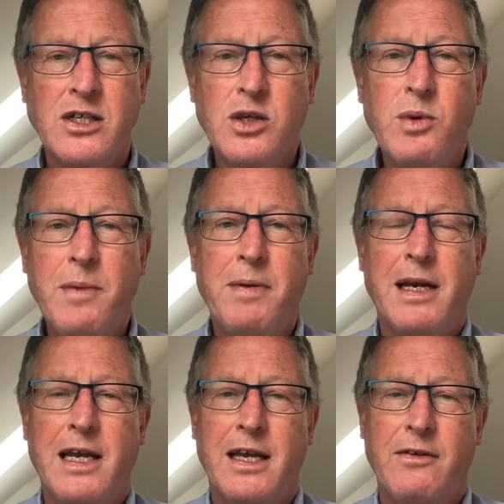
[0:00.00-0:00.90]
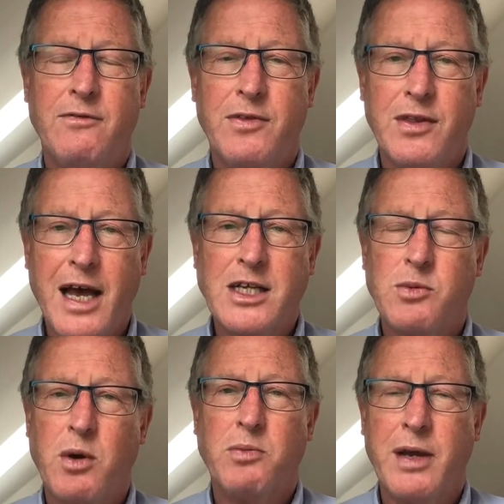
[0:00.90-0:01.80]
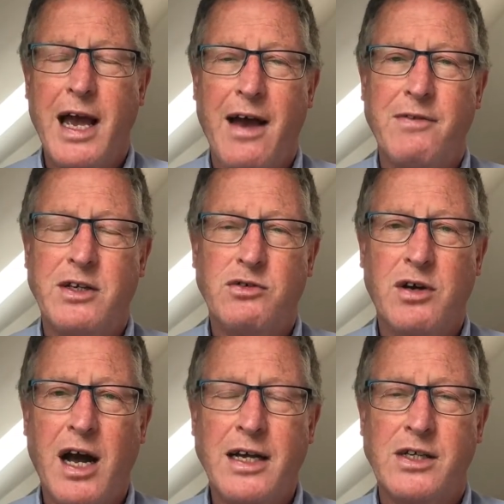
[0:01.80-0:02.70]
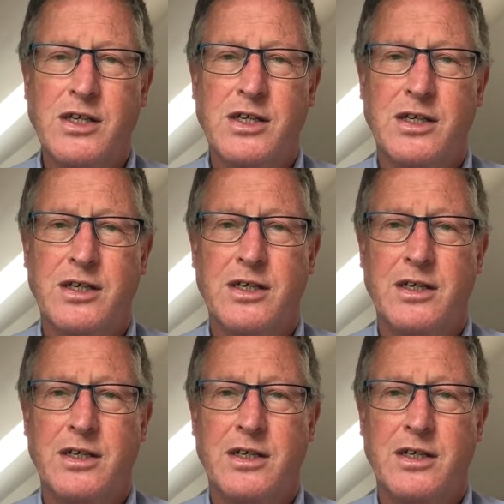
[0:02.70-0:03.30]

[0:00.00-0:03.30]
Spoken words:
Do we believe that's what we have in Christ?